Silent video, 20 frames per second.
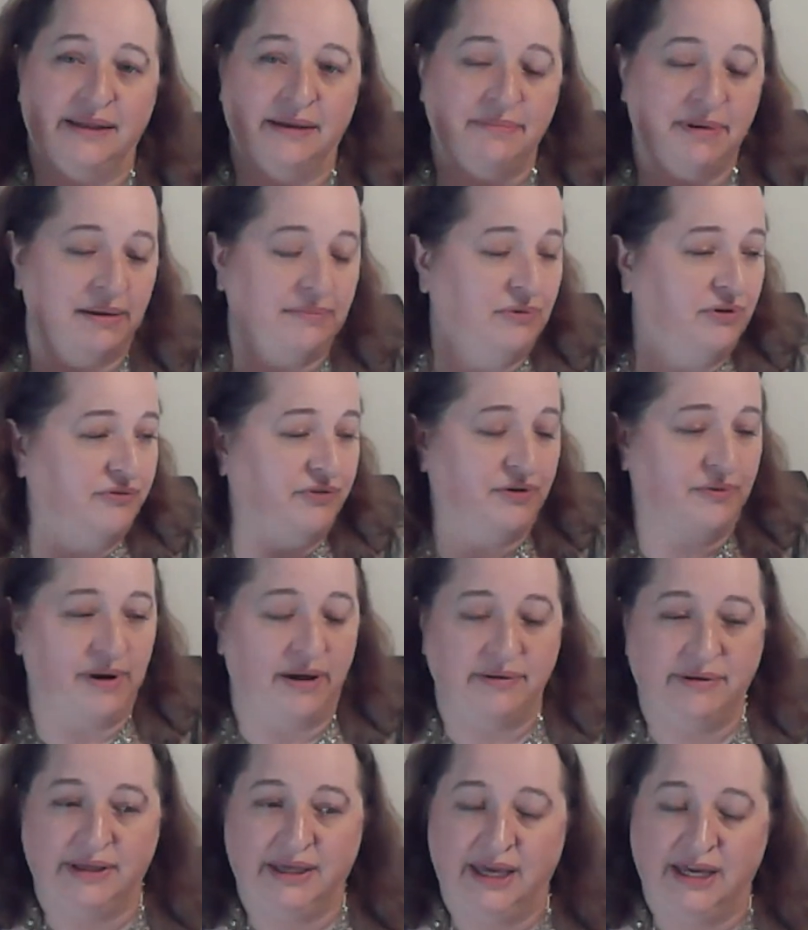They might move it
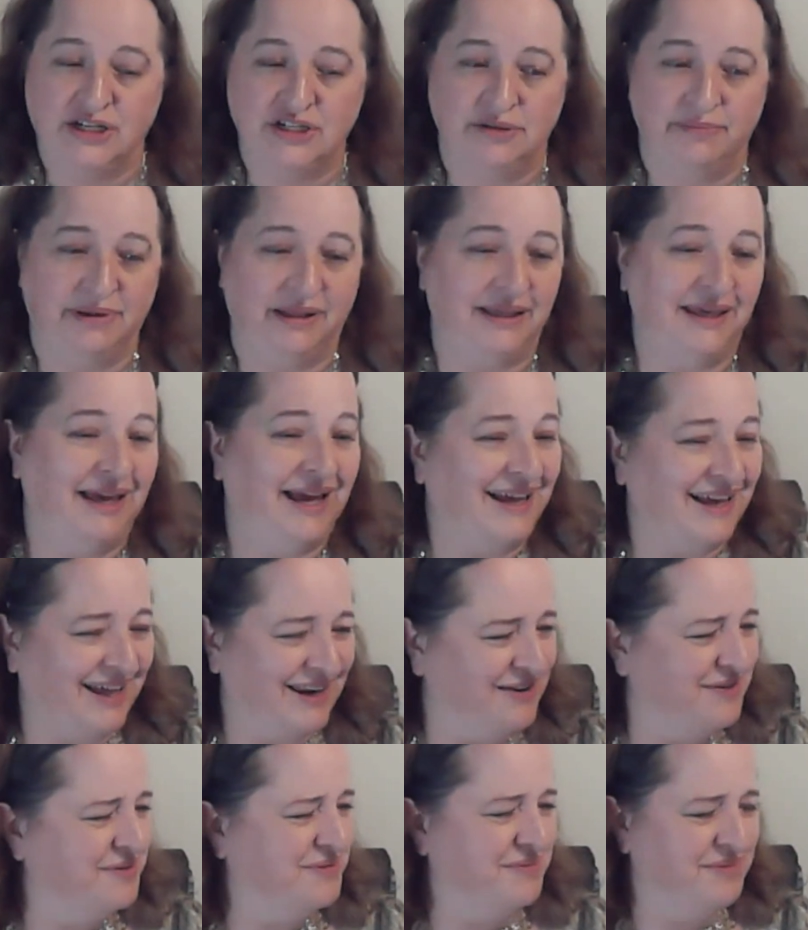around occasionally, be like, yeah, I got
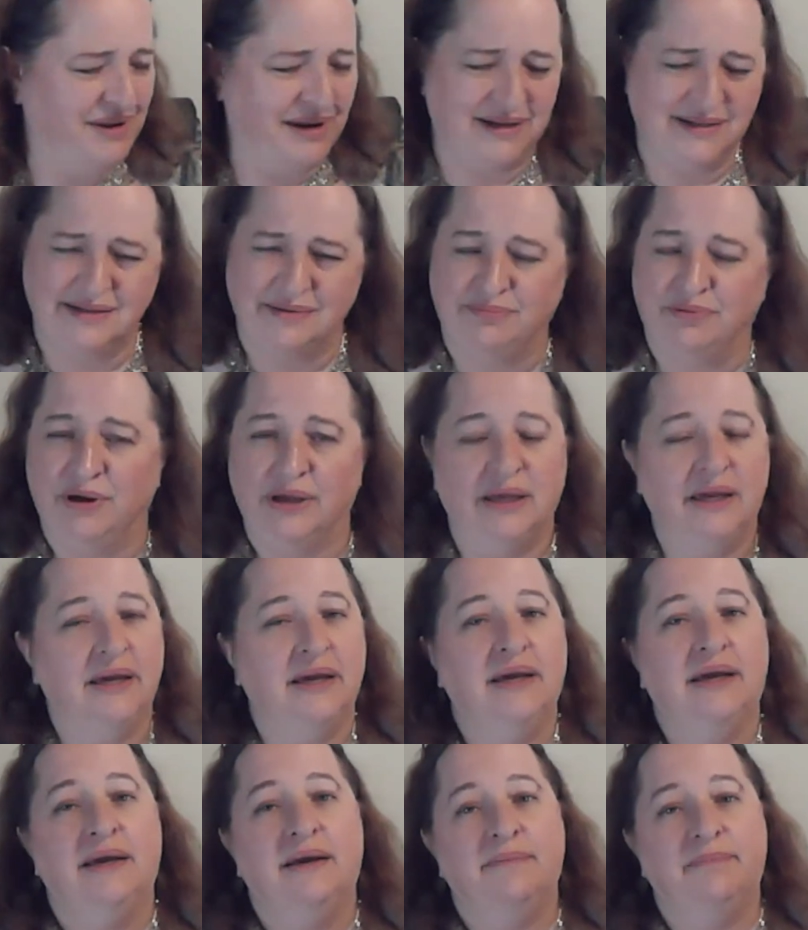to go through it at some point,
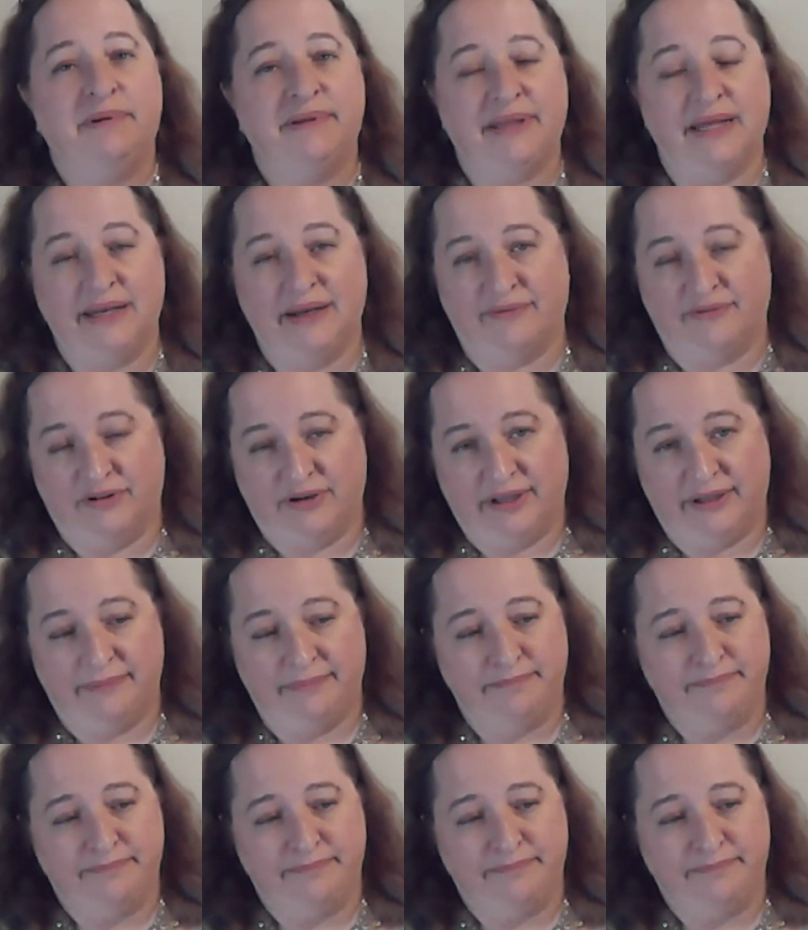but they never did.